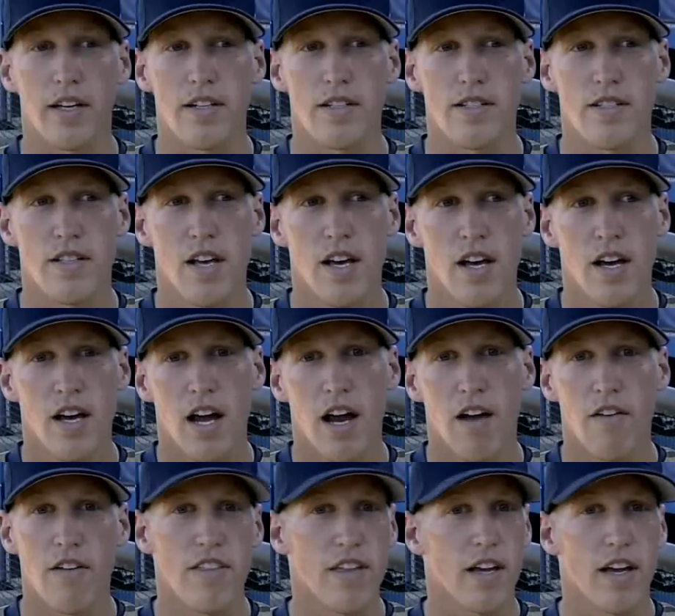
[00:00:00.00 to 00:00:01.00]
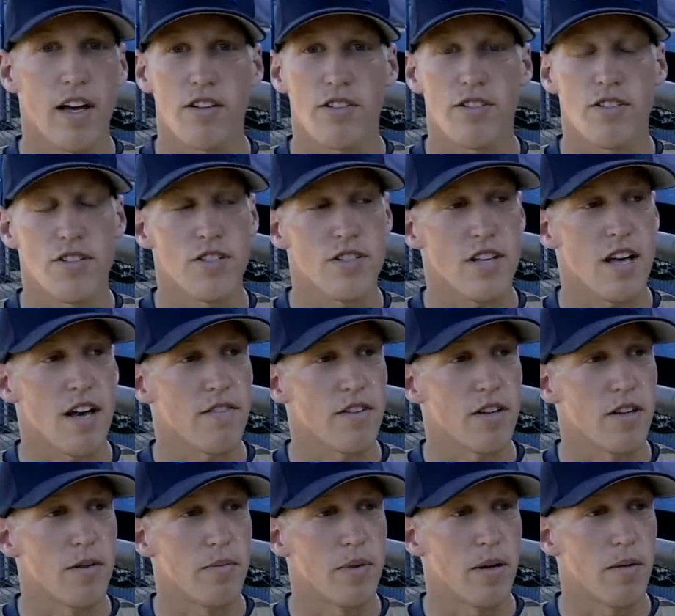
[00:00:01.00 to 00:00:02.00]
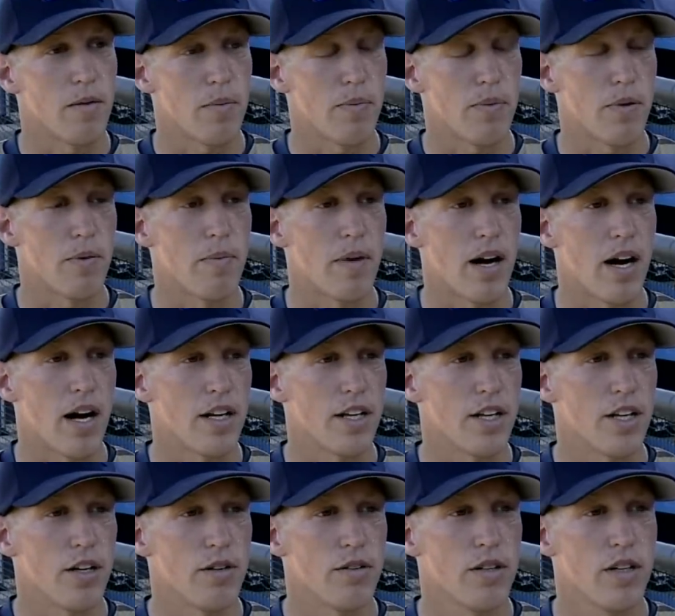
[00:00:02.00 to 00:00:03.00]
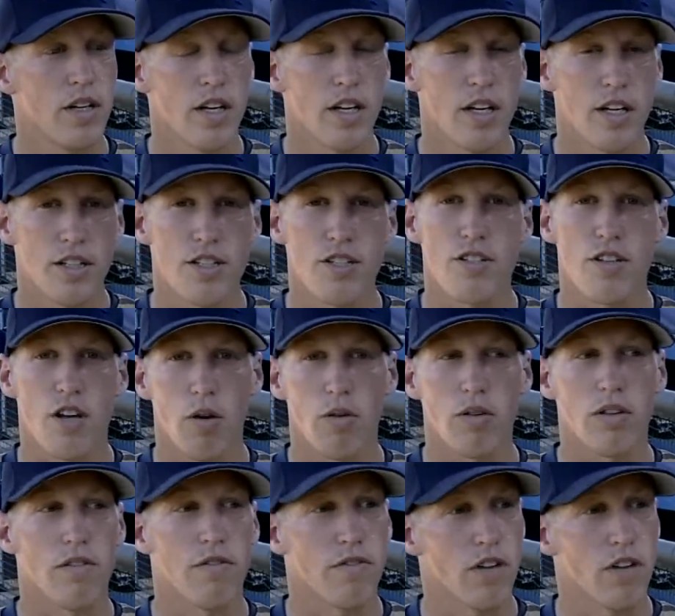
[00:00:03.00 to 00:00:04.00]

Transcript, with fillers: because everything else you just have to be able to put behind you and just go with the